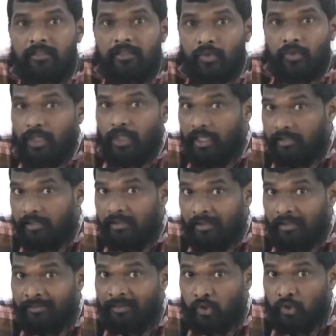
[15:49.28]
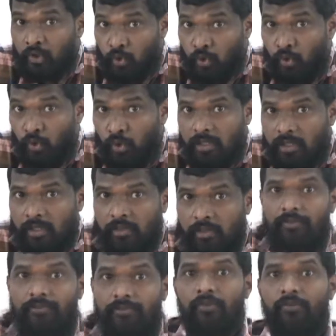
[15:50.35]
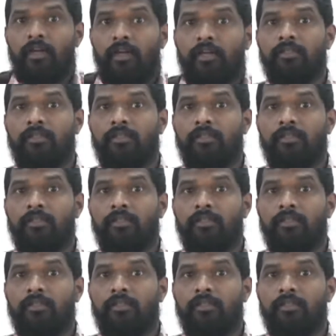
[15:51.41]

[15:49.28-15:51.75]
you need some tools for what?